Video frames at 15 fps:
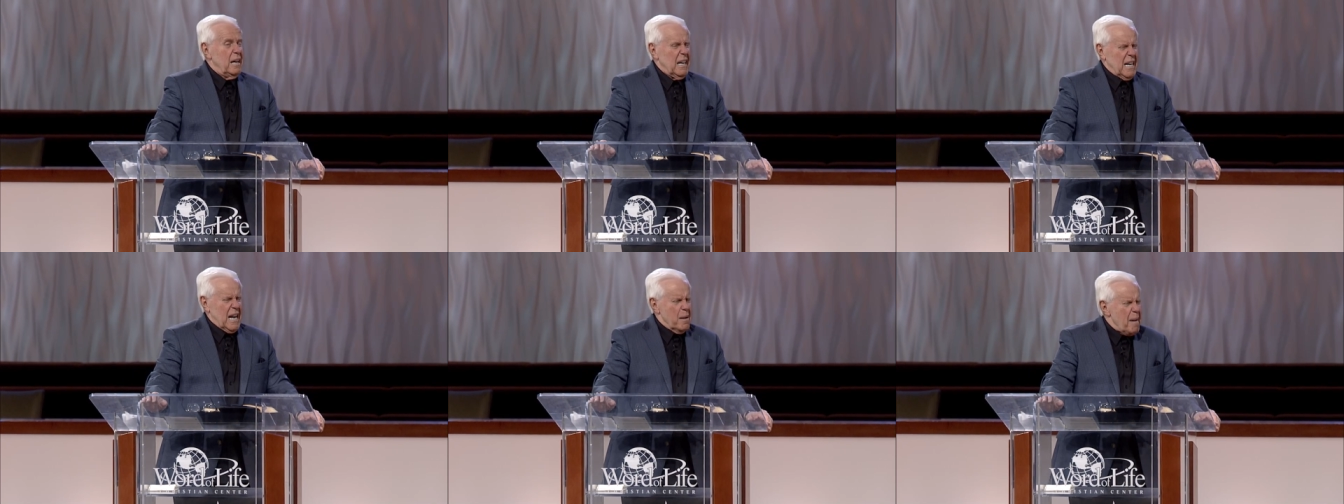
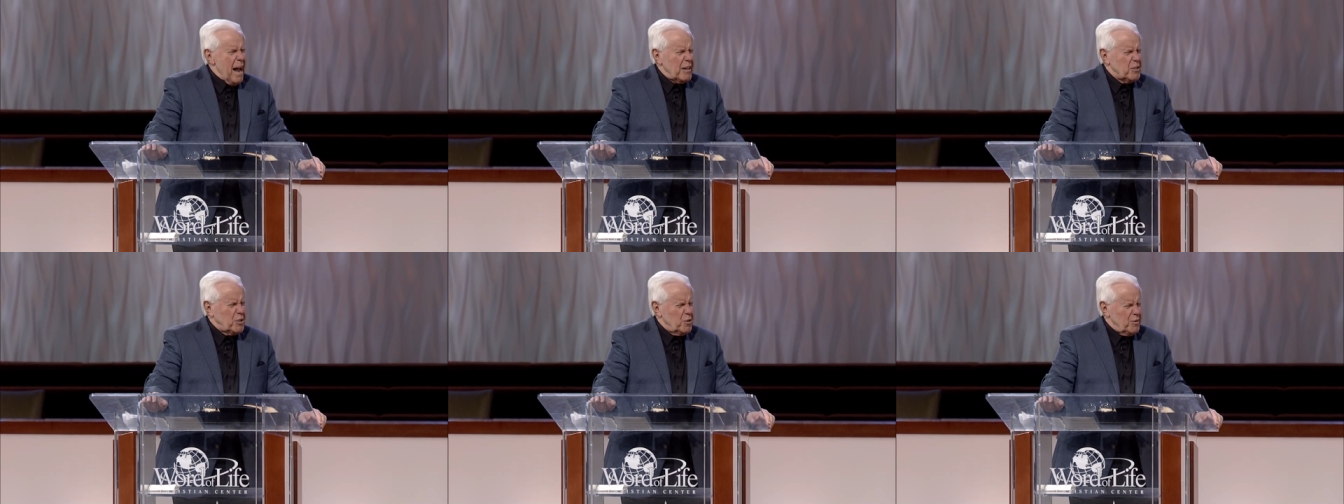Come
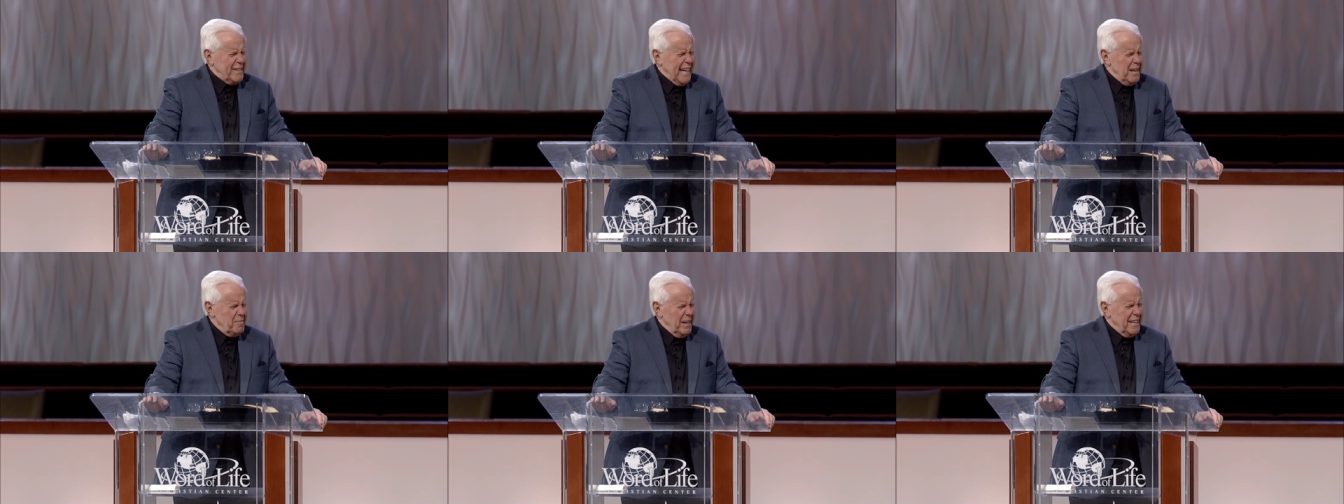out, you
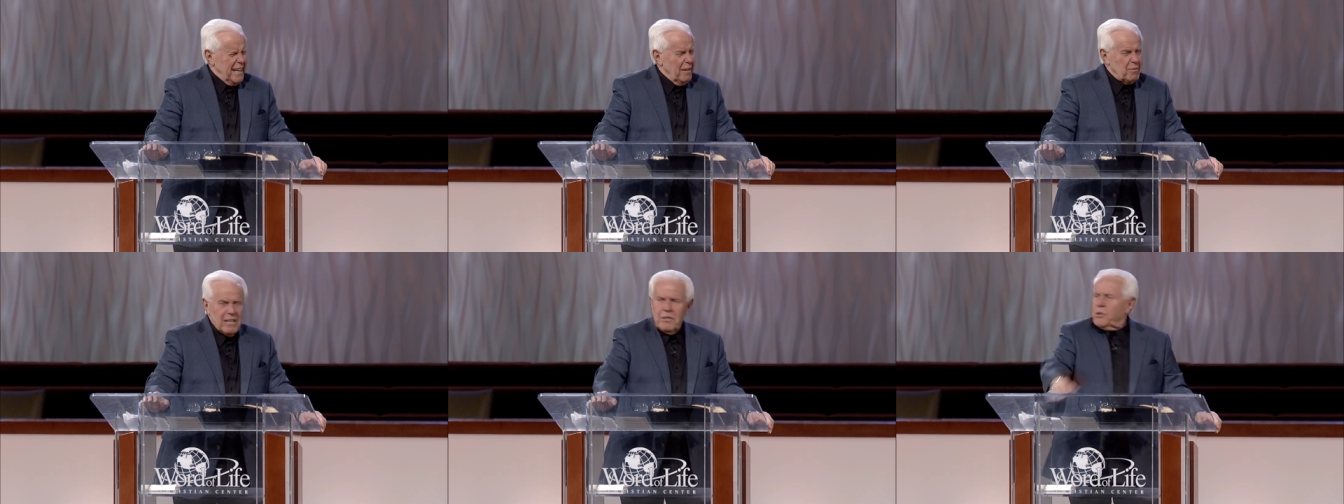demon
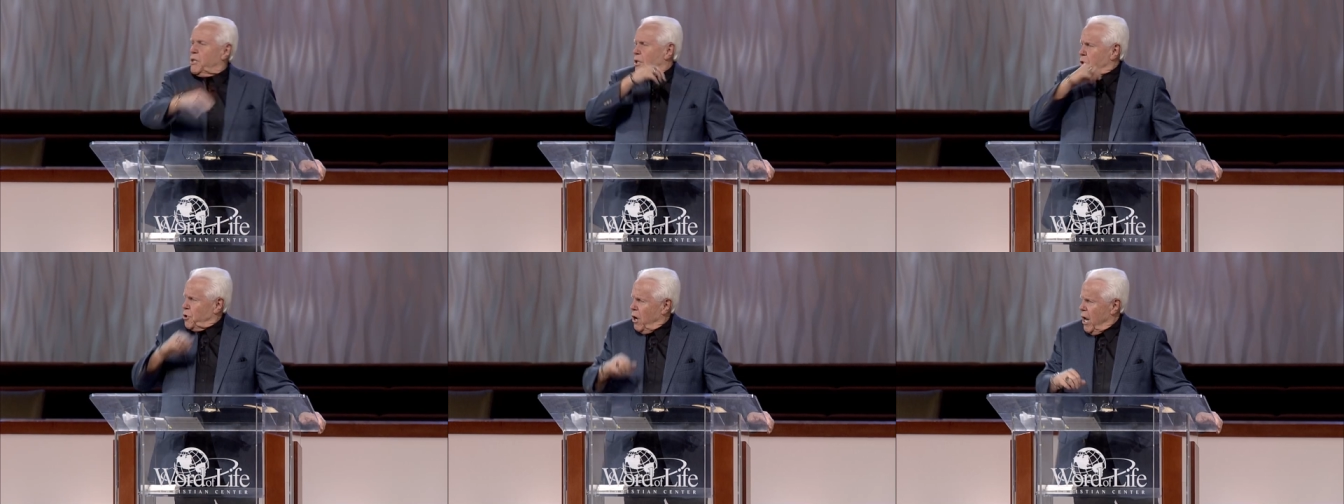devil. Said,
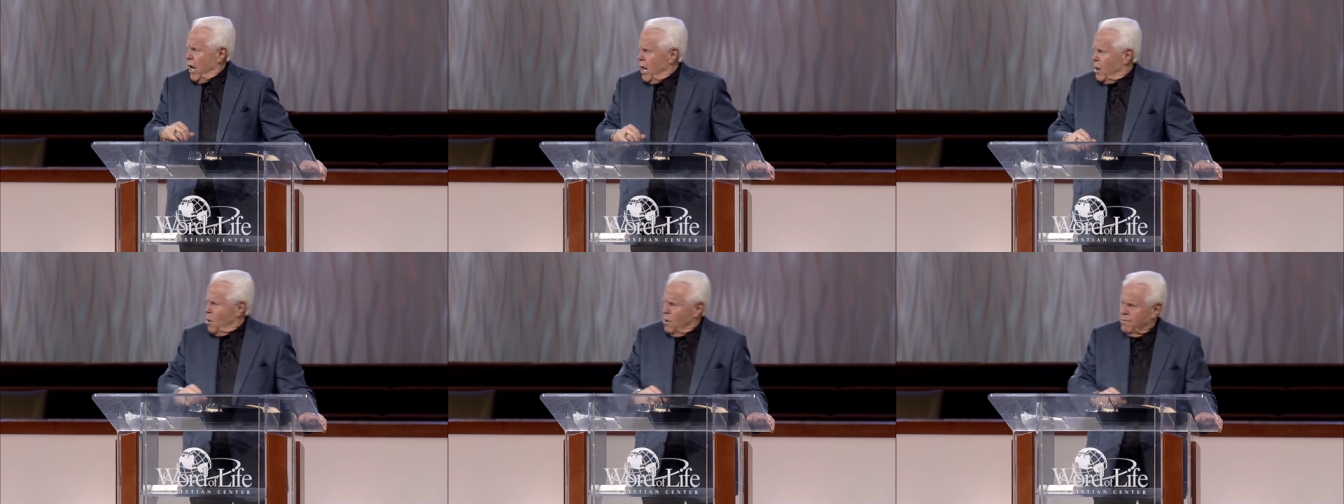Get your
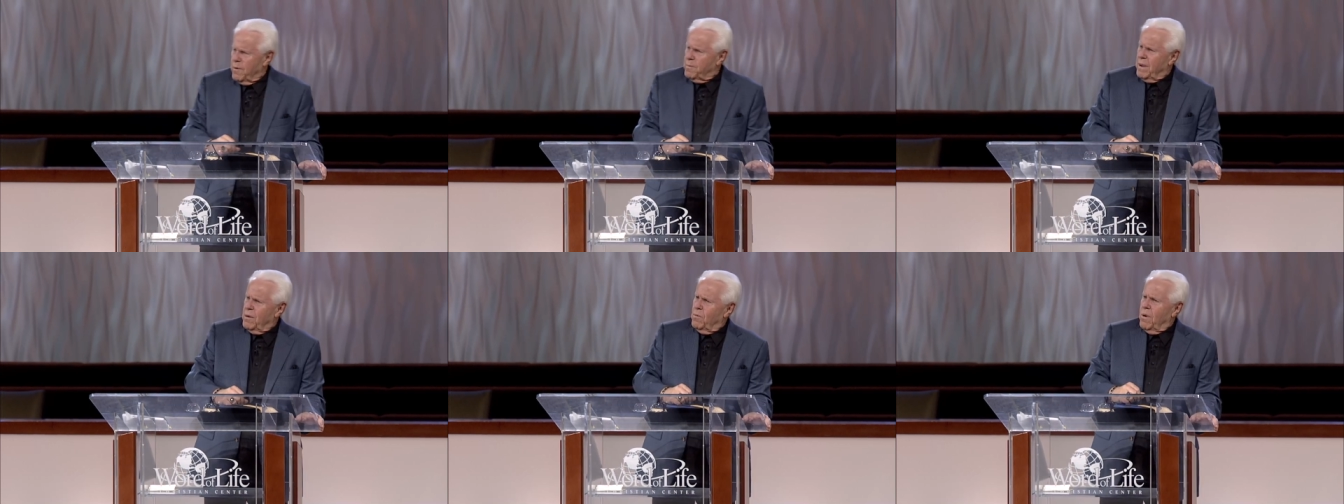hand off of
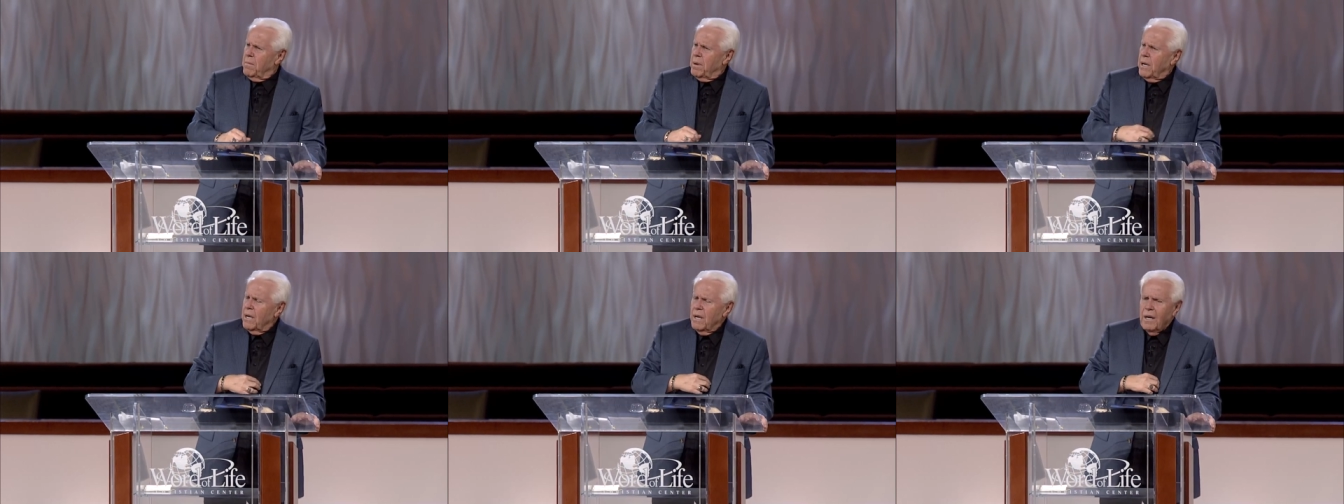me, woman.